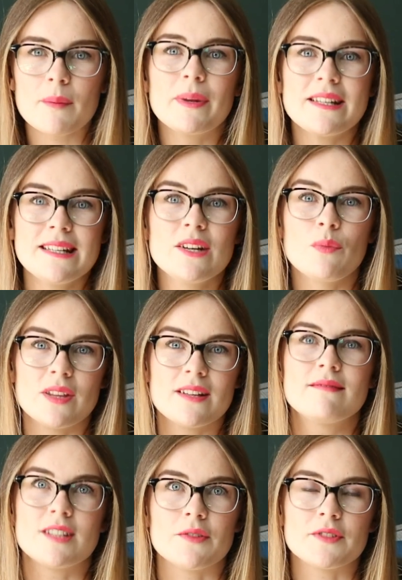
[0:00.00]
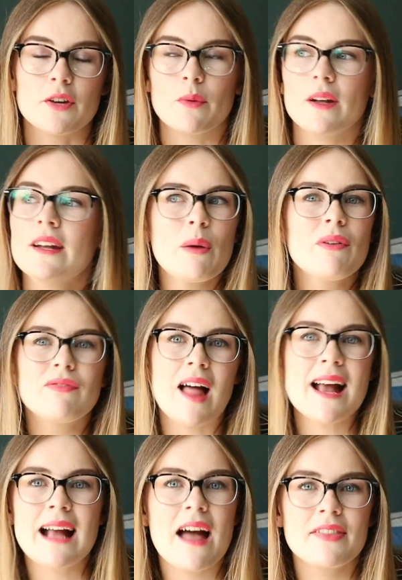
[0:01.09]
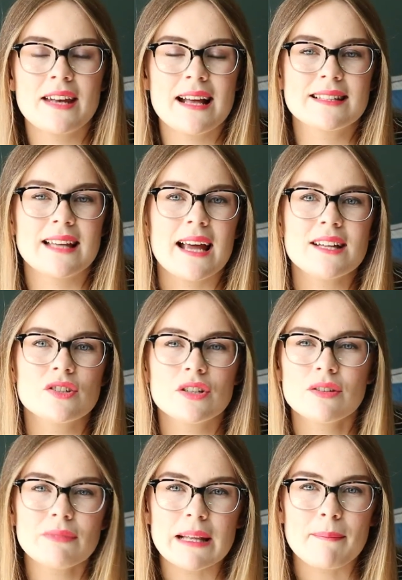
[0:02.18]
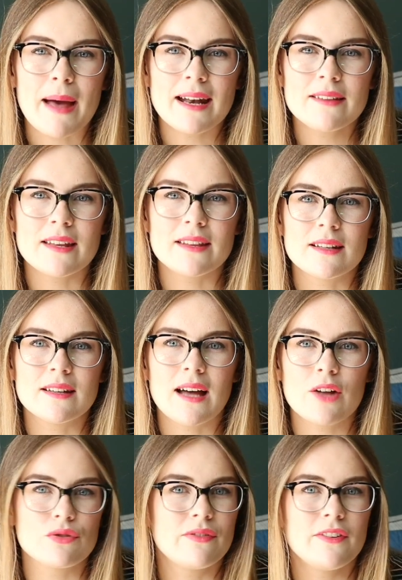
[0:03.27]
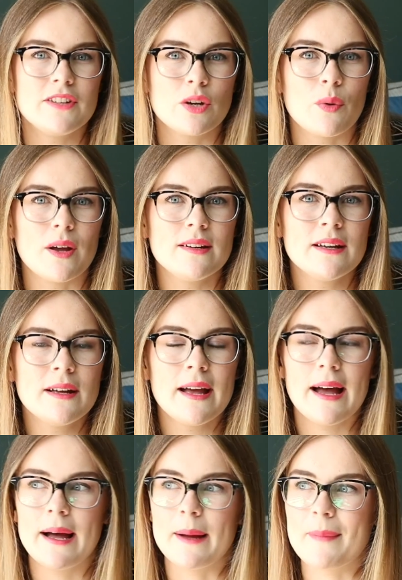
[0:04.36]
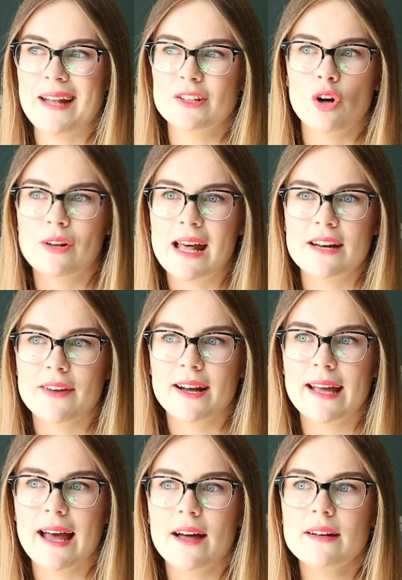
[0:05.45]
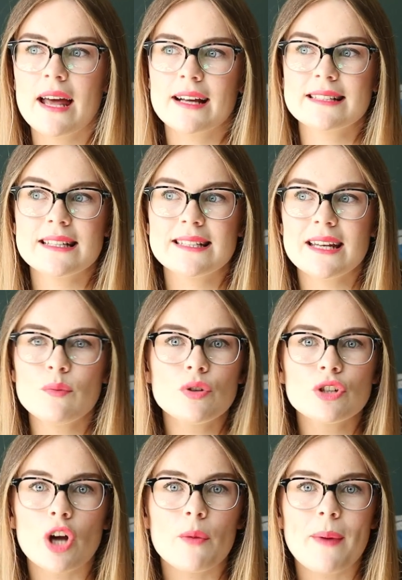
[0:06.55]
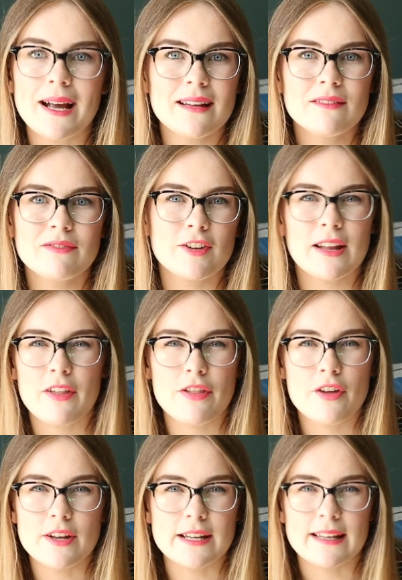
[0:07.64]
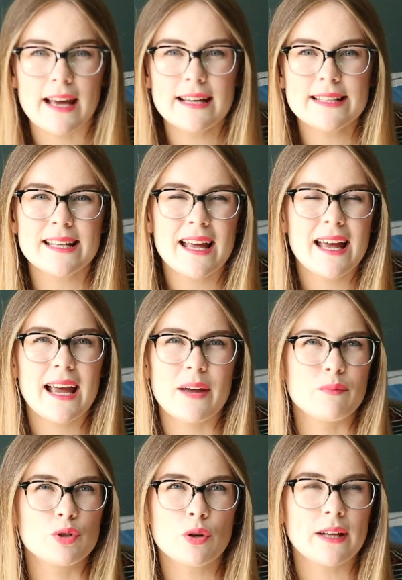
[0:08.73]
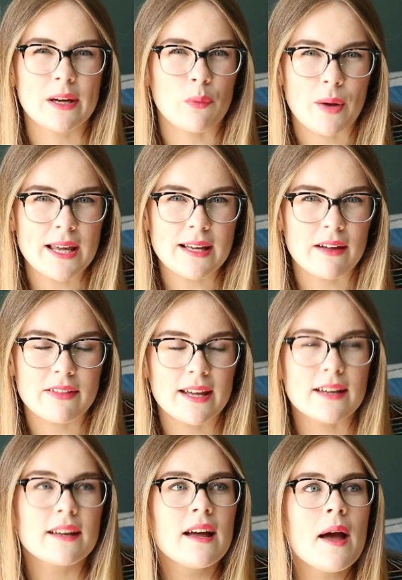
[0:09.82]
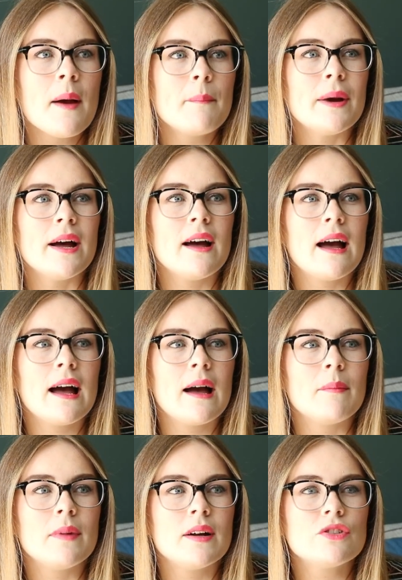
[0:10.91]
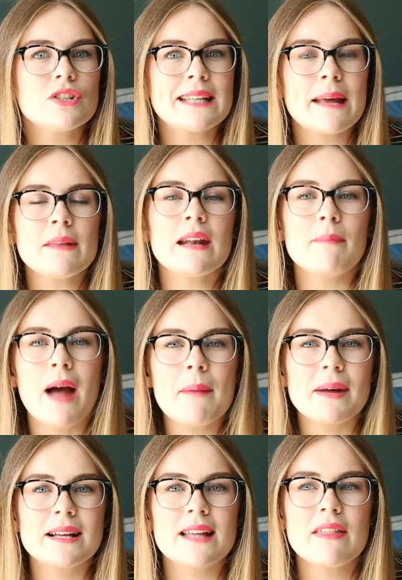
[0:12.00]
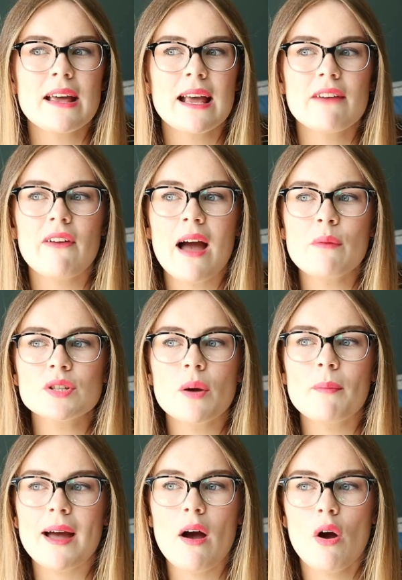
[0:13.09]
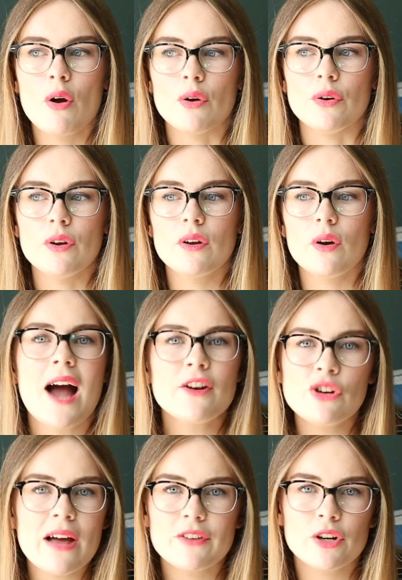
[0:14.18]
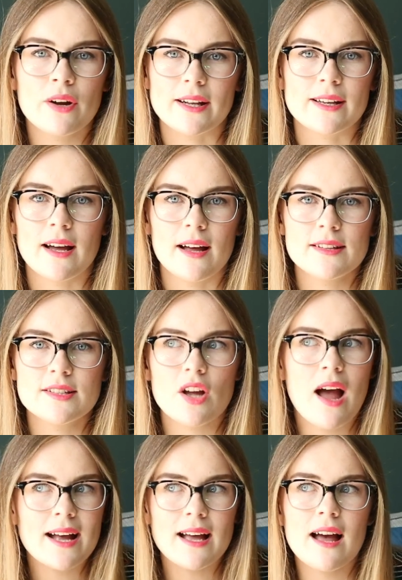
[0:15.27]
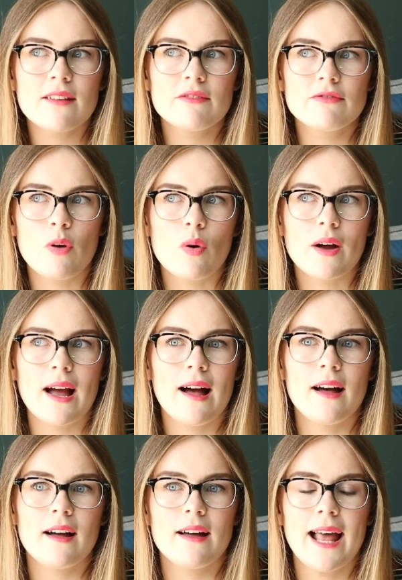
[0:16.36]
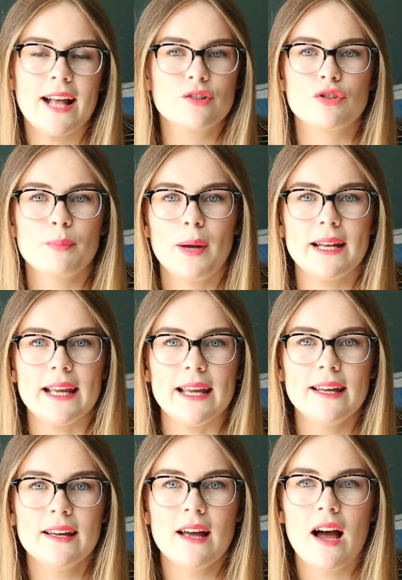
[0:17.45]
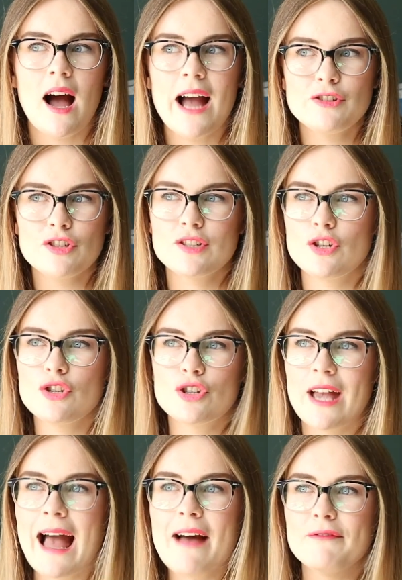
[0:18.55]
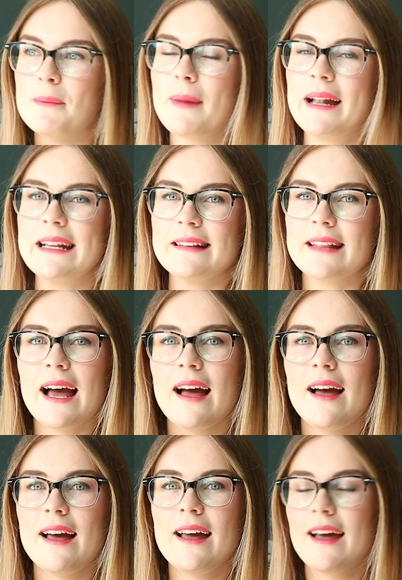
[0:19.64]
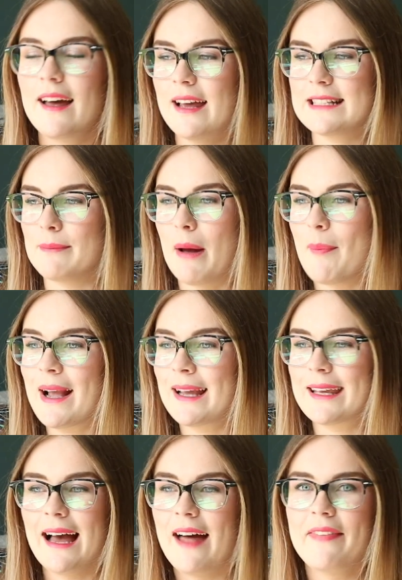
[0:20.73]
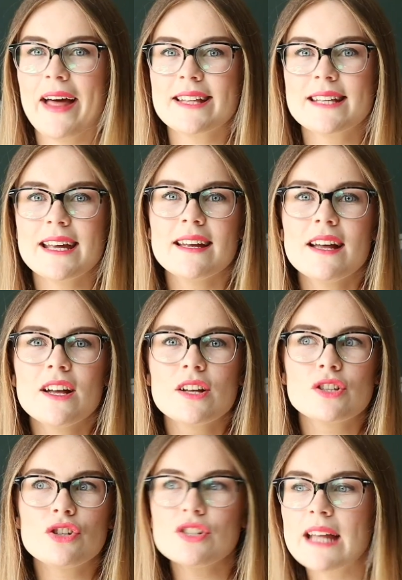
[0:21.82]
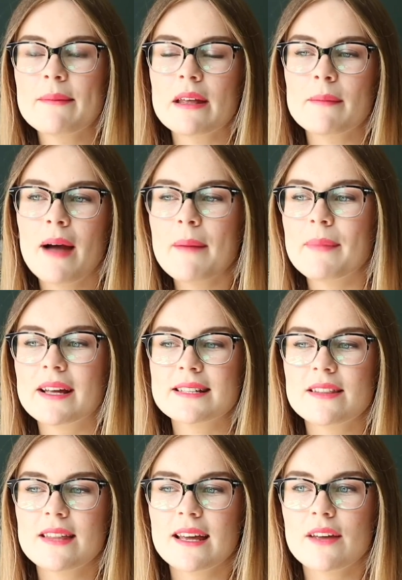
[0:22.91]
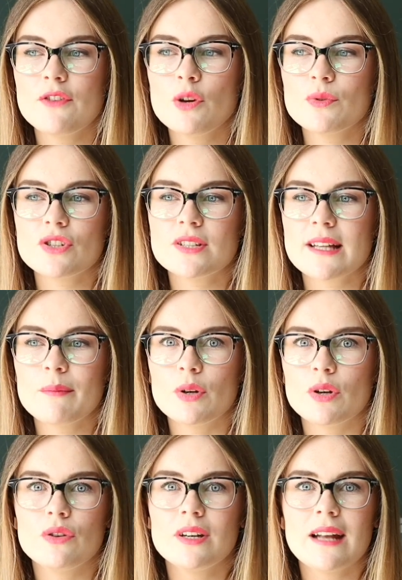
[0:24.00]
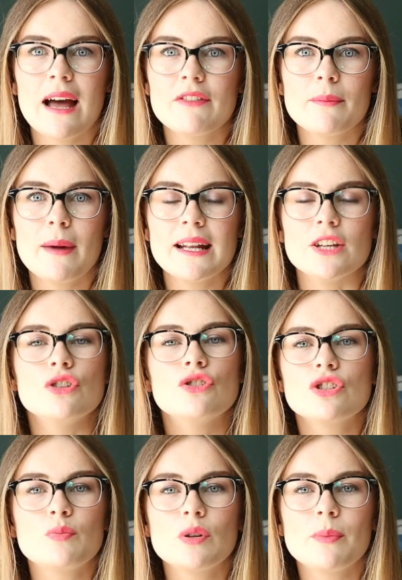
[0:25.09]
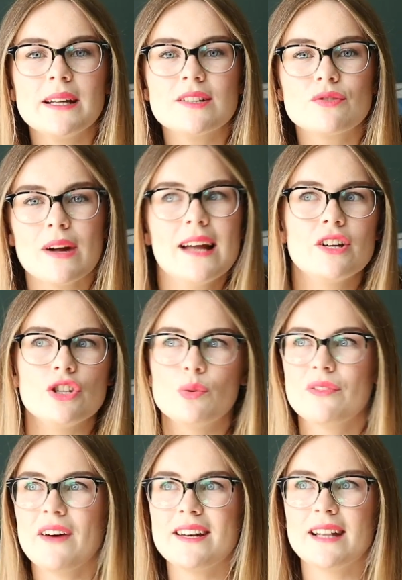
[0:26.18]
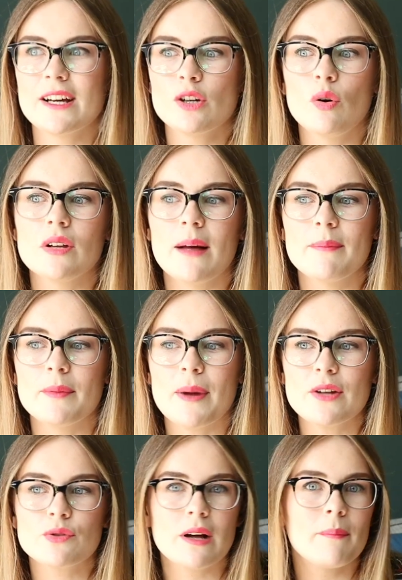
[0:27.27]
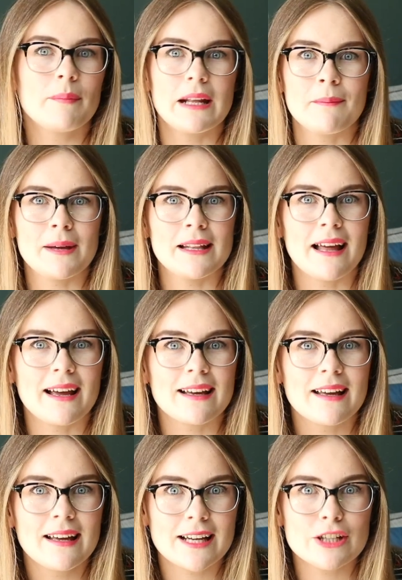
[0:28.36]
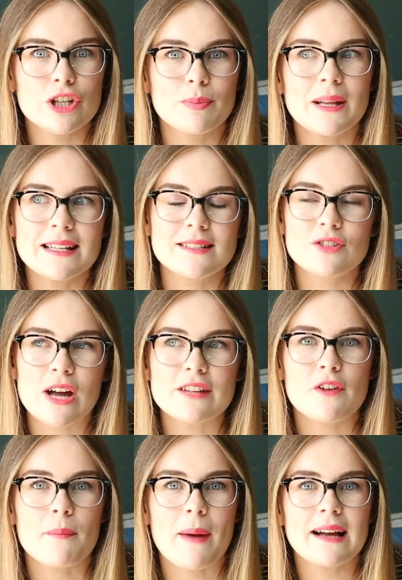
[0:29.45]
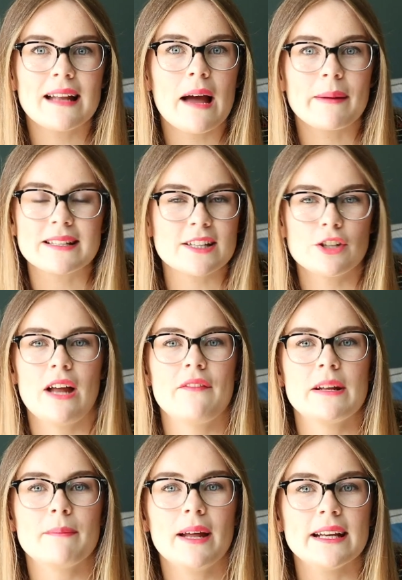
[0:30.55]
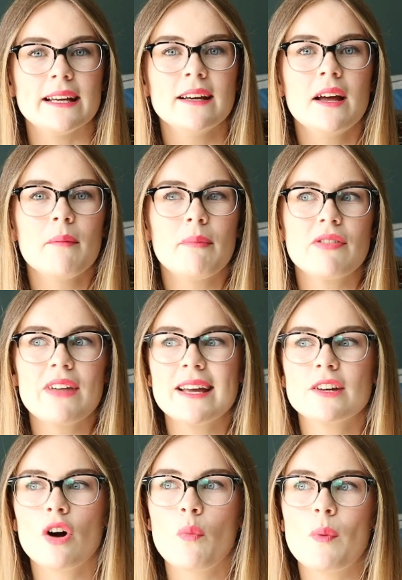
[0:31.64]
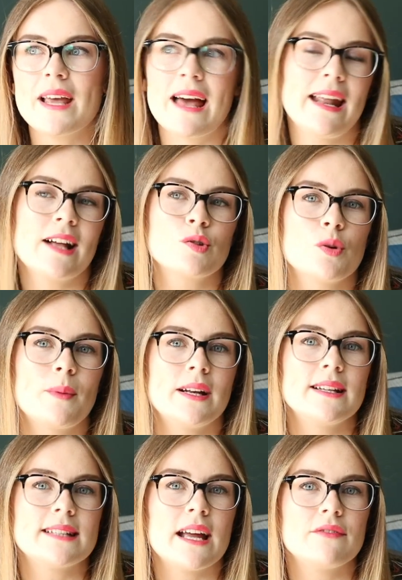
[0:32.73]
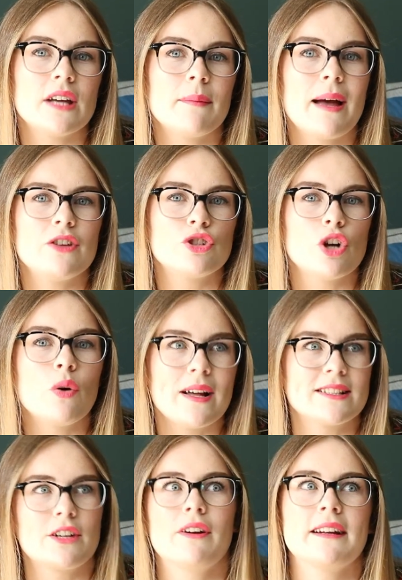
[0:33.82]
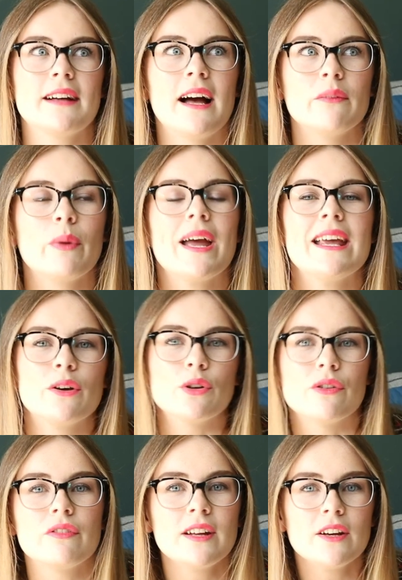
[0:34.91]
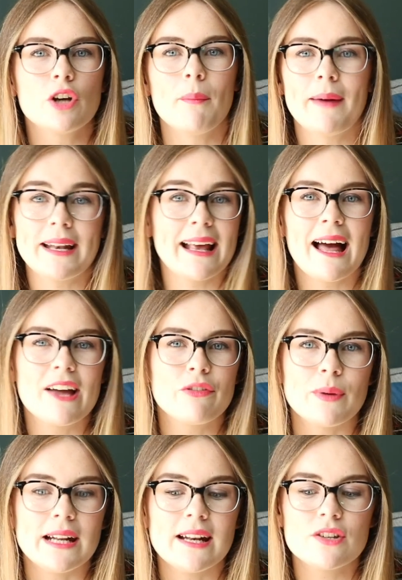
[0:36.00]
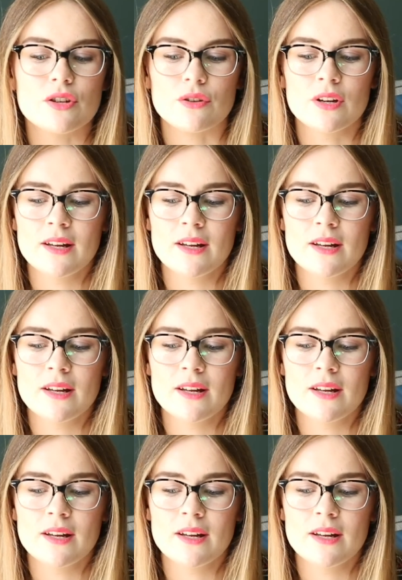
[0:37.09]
but it did it with a self-serve one. We were flying out the next day, so it didn't really matter the 150 quid had gone out of our account because it said it wouldn't go back in for another 30 days. It took like a week, I think. But just keep that in mind because I think if I was on my own, I don't have a credit card, so I can't fork out extra money. I just usually have the money that is in my bank account and that's it. So just keep that in mind because I think if you were just someone who didn't have the money, you just would have been stranded. You would have had to like call up the petrol company and be like, can you please transfer it back now because I don't have any money. But thank God we had extra money saved up, and Joel has a credit card where he could have got money out if we needed to.